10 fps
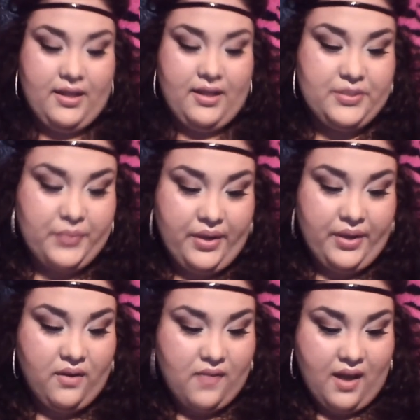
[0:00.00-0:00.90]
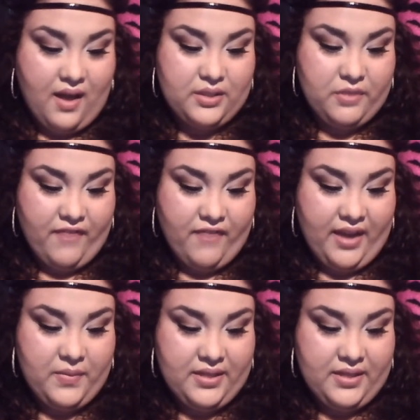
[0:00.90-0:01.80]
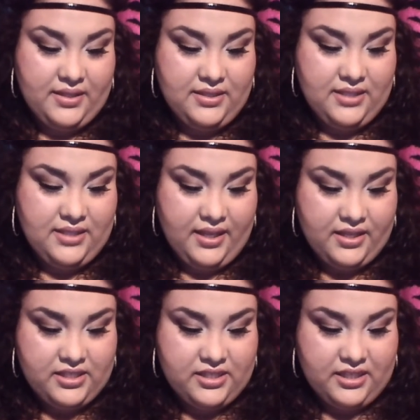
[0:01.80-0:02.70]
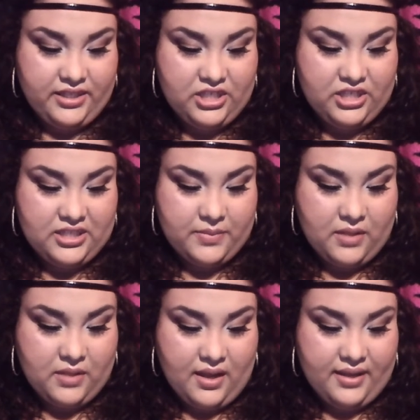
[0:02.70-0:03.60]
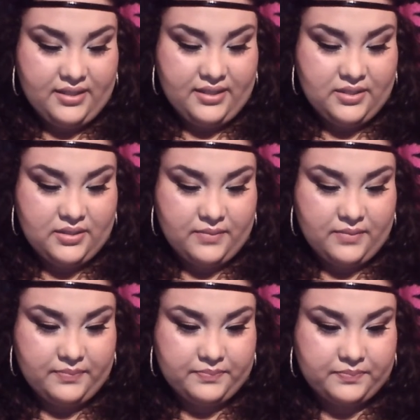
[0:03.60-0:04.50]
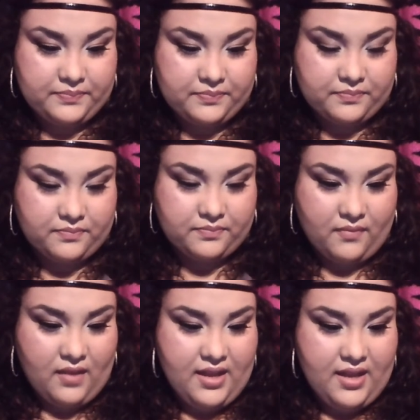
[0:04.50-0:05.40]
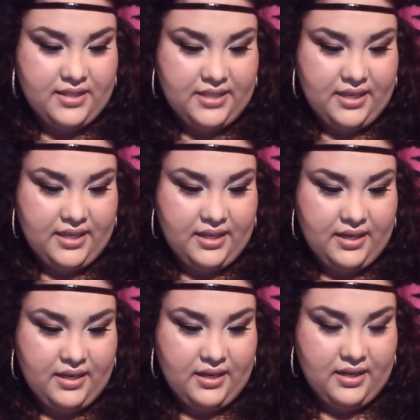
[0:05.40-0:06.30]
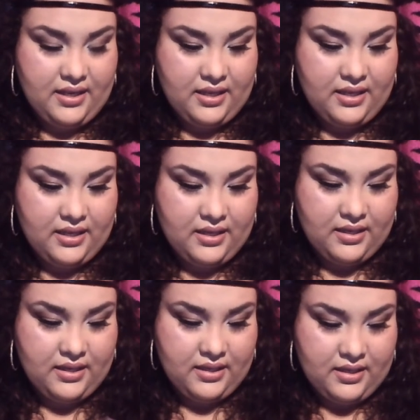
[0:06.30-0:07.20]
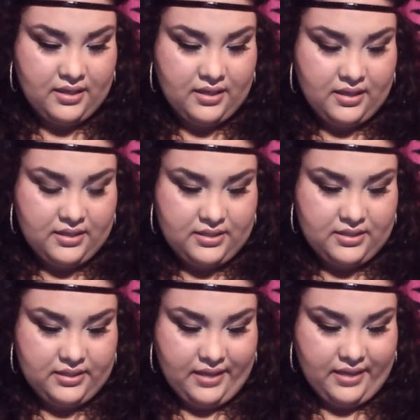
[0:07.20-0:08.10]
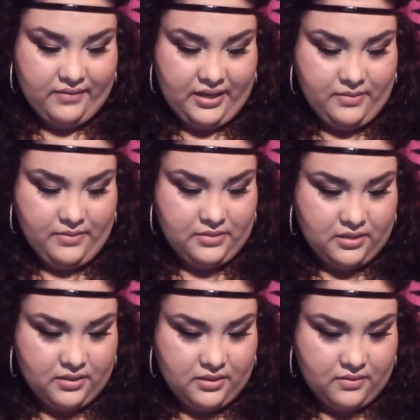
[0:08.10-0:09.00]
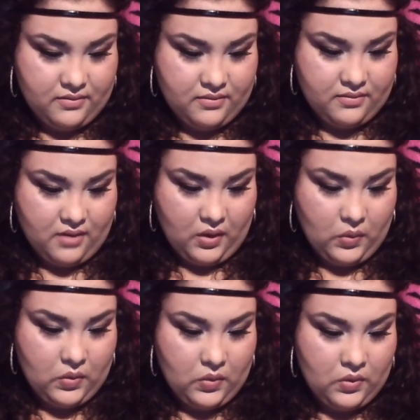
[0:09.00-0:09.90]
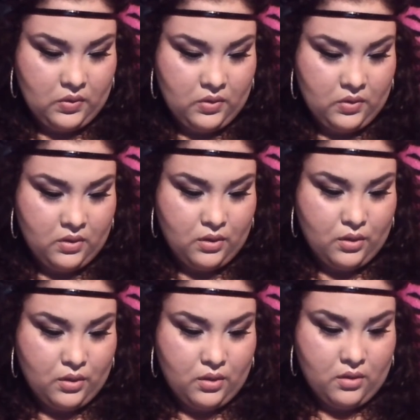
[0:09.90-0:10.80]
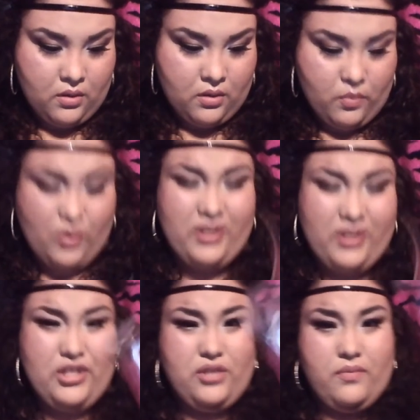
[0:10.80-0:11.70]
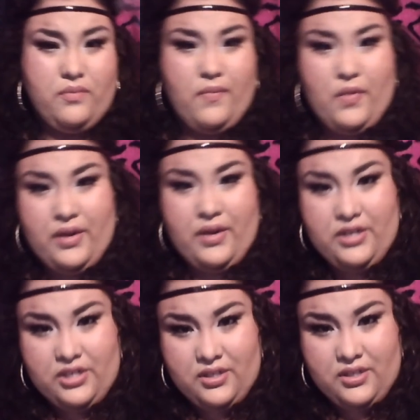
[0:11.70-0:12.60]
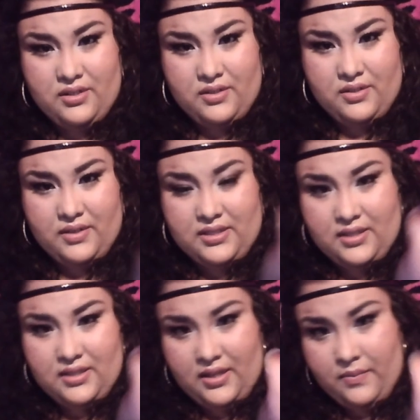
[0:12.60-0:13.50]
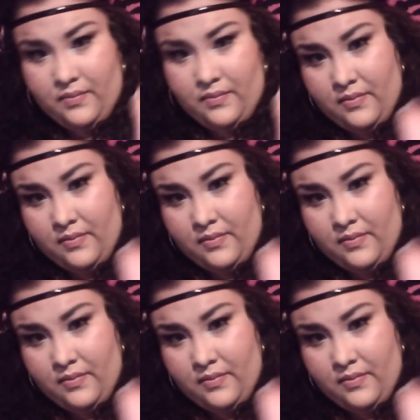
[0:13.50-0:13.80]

It's a royal gloss with vitamins. It's delicious lip gloss. It's in, do they have names or no? Oh, Moorish? Moorish? Do you guys see the name?